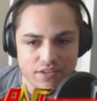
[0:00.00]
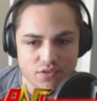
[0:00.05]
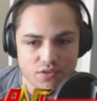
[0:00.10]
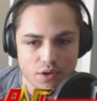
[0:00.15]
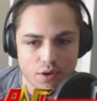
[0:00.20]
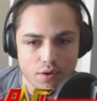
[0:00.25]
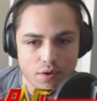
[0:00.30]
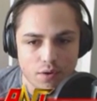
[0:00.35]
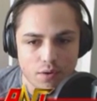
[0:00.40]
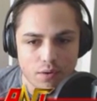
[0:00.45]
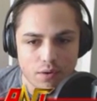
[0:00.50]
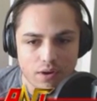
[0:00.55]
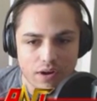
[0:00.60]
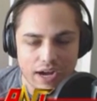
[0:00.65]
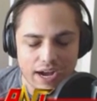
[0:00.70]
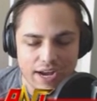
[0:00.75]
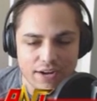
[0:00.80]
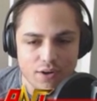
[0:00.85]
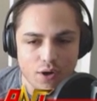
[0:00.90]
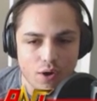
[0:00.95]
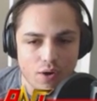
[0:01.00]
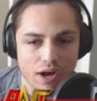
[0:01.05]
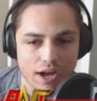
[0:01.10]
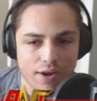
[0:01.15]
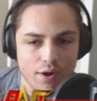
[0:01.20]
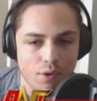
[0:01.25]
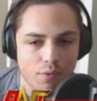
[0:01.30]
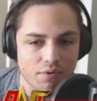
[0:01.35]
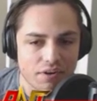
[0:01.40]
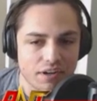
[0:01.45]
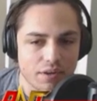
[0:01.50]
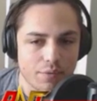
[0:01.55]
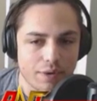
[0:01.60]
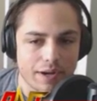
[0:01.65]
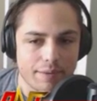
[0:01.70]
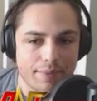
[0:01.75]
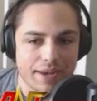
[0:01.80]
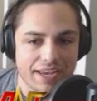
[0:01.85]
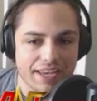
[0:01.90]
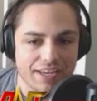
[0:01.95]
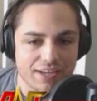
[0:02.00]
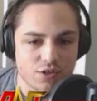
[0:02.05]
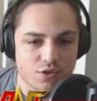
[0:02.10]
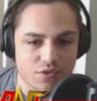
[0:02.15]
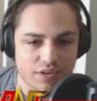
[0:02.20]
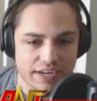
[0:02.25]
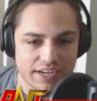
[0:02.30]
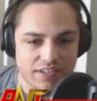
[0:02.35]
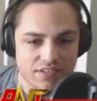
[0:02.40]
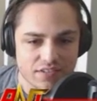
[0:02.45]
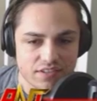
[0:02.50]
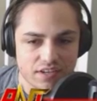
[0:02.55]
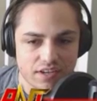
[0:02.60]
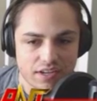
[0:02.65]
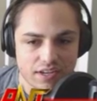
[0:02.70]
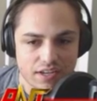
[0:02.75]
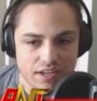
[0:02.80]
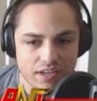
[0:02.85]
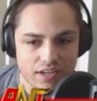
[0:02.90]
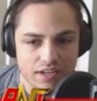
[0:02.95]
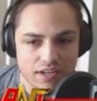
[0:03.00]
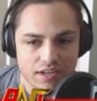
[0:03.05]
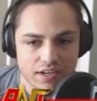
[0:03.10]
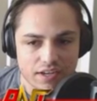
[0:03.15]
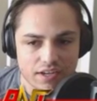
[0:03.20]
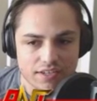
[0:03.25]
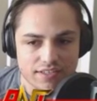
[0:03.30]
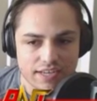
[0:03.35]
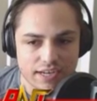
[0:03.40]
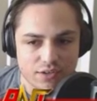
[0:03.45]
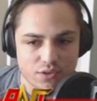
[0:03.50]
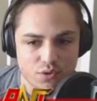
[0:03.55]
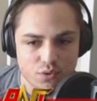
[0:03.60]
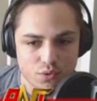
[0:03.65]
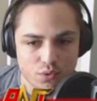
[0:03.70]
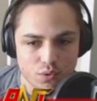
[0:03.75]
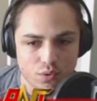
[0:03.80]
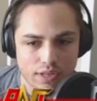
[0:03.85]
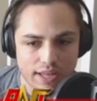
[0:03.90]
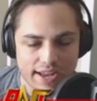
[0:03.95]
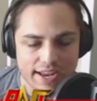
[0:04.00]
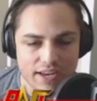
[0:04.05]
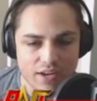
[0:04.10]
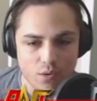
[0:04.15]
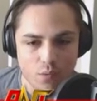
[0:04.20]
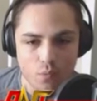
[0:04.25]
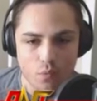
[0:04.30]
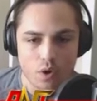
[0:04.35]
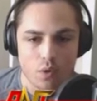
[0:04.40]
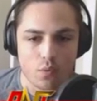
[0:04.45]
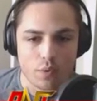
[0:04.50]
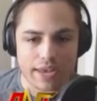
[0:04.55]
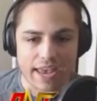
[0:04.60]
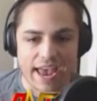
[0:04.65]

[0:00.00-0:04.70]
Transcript: So I don't I don't really want to make any trades because I do like what we